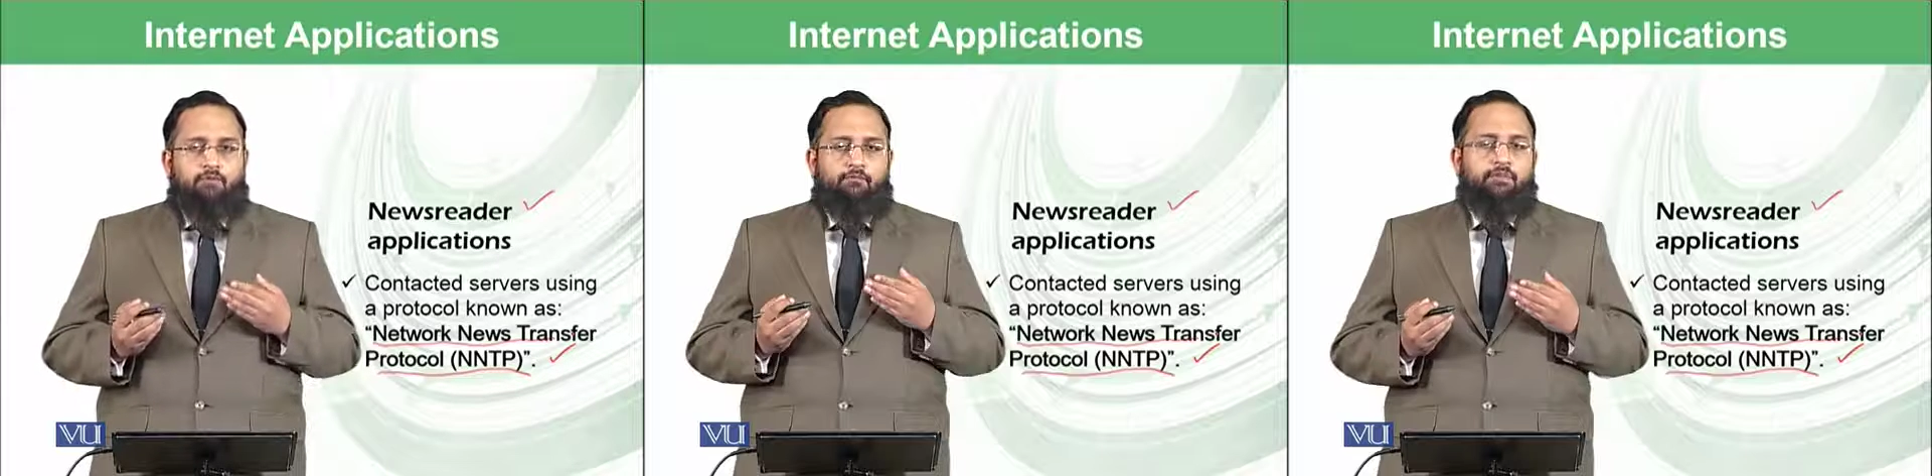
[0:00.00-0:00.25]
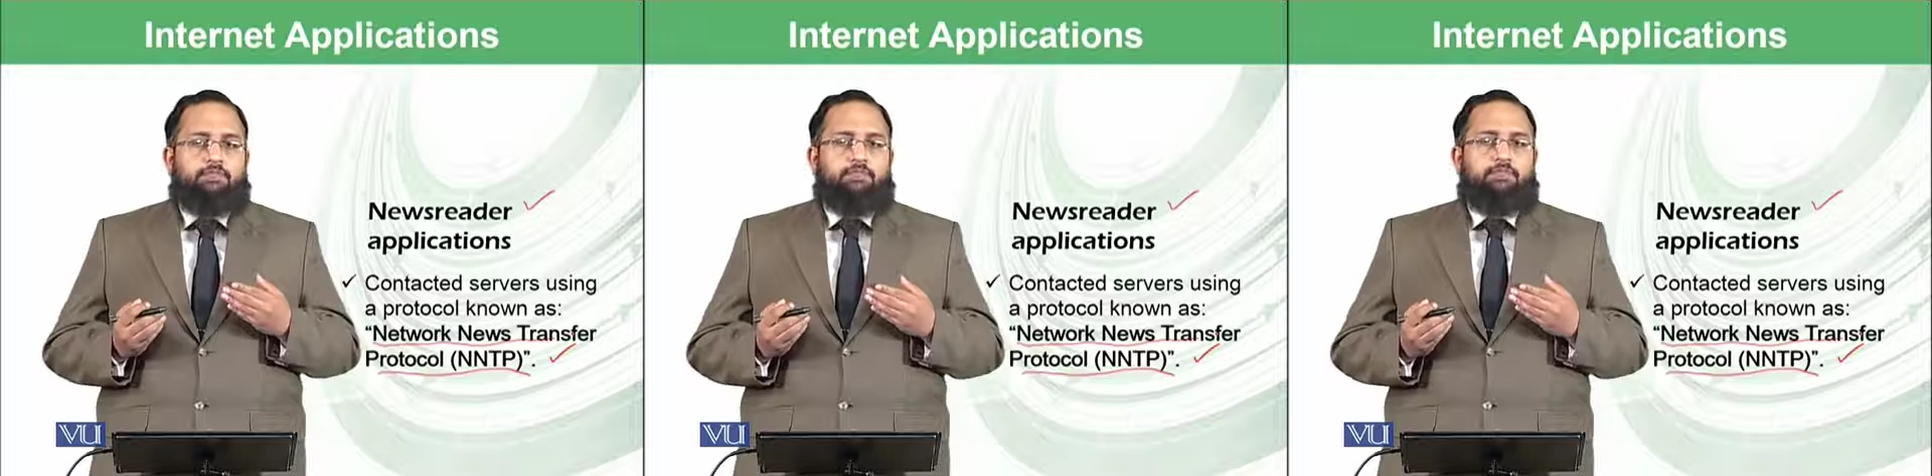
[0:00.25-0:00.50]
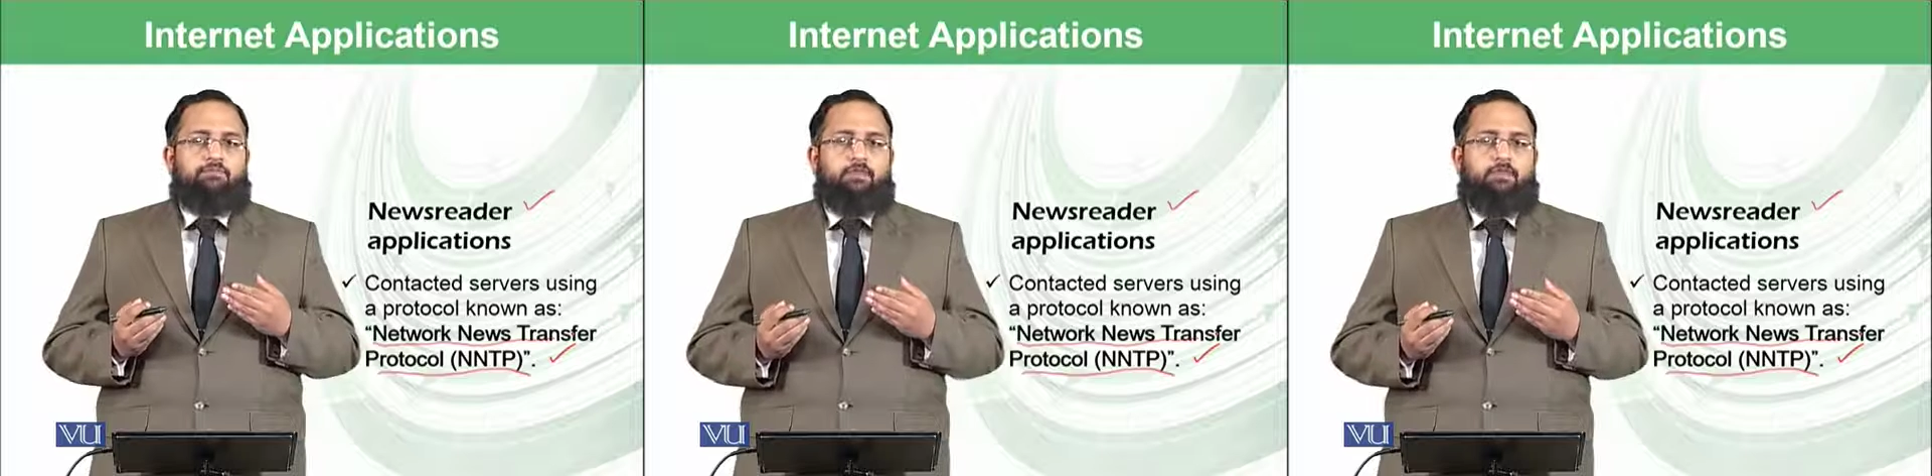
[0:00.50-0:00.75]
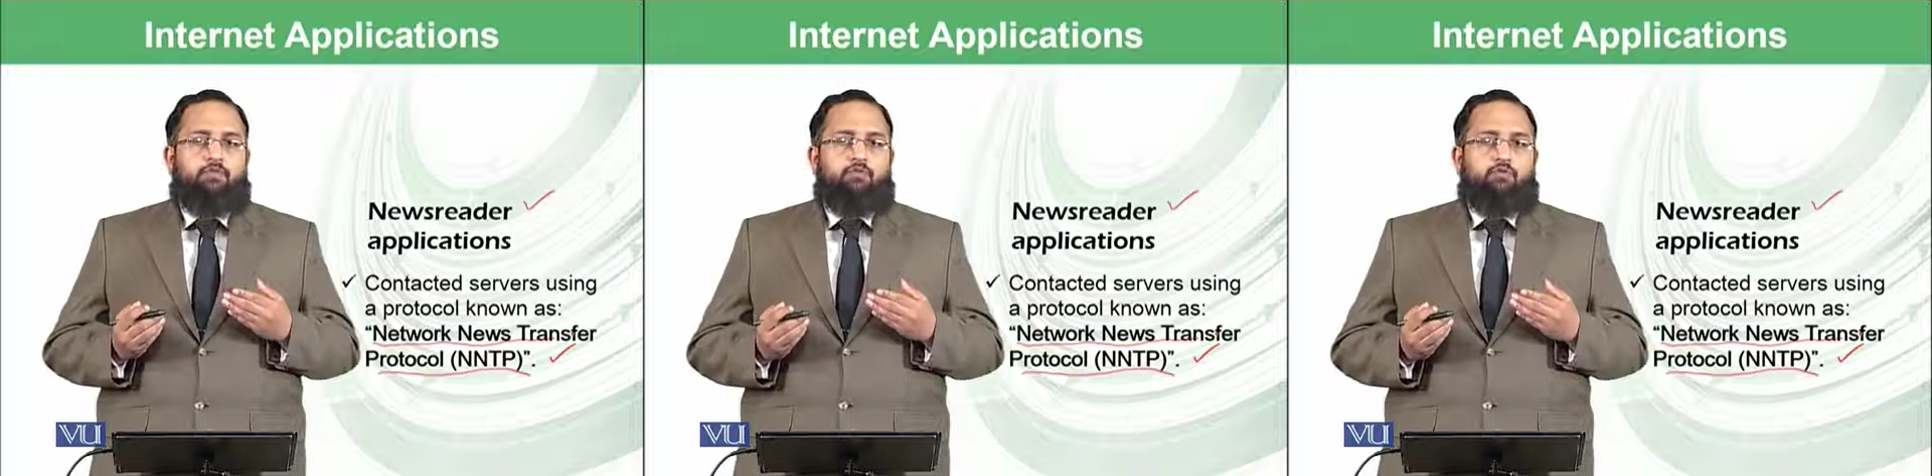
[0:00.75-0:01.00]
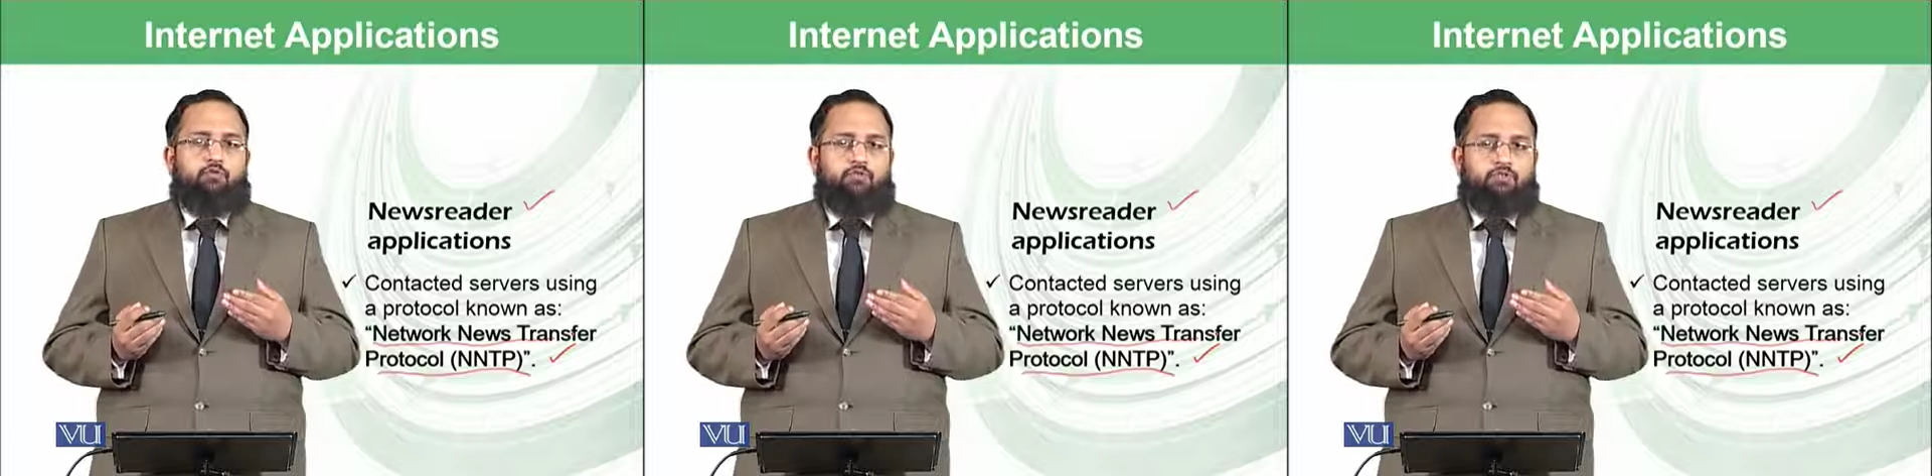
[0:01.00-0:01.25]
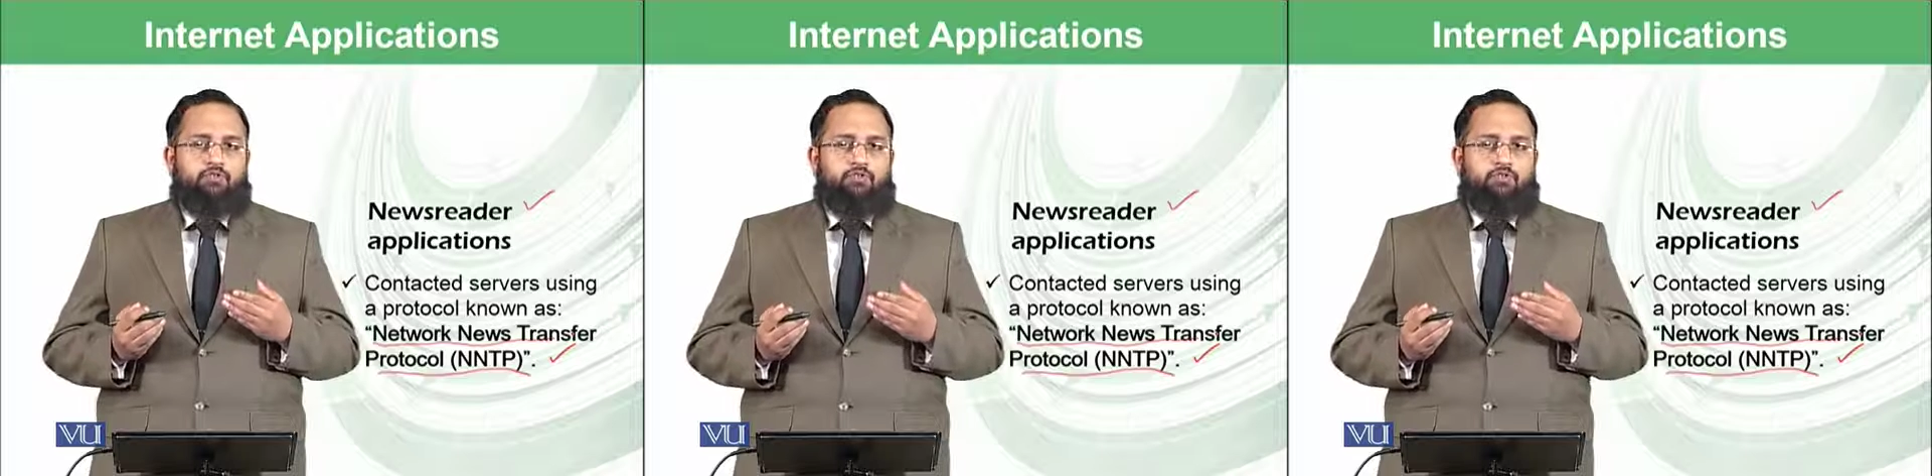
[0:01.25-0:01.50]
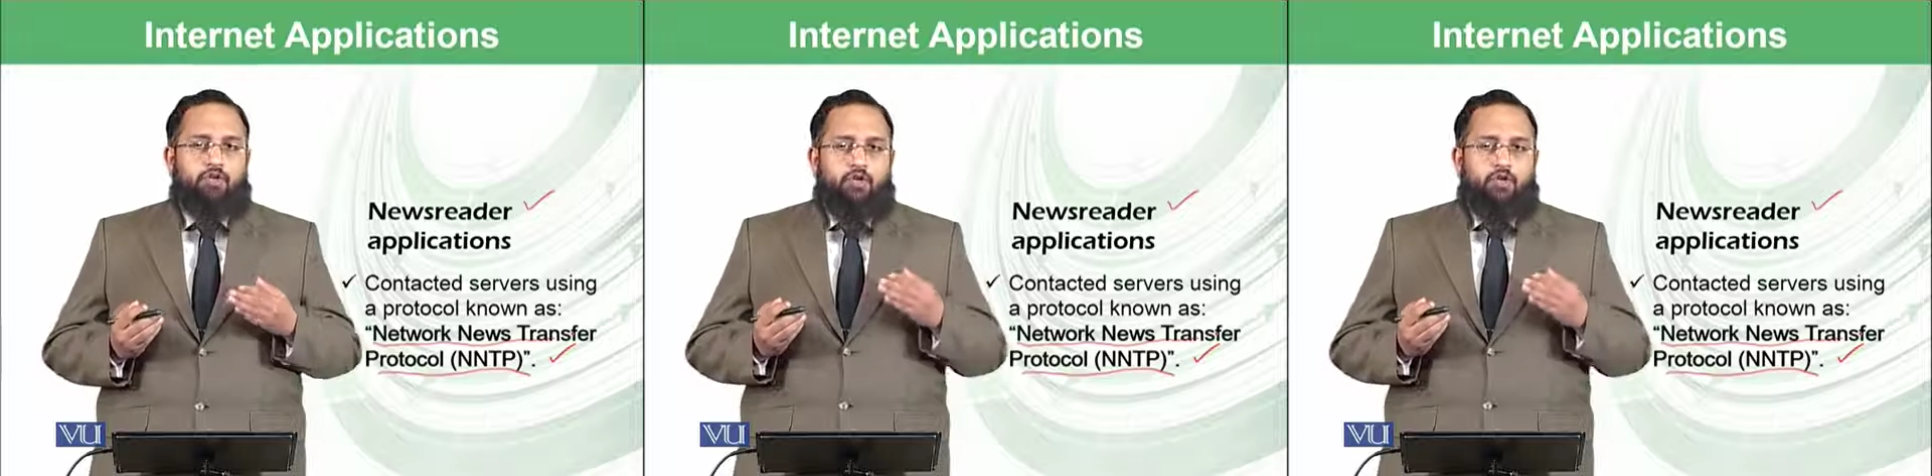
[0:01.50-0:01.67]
which is being used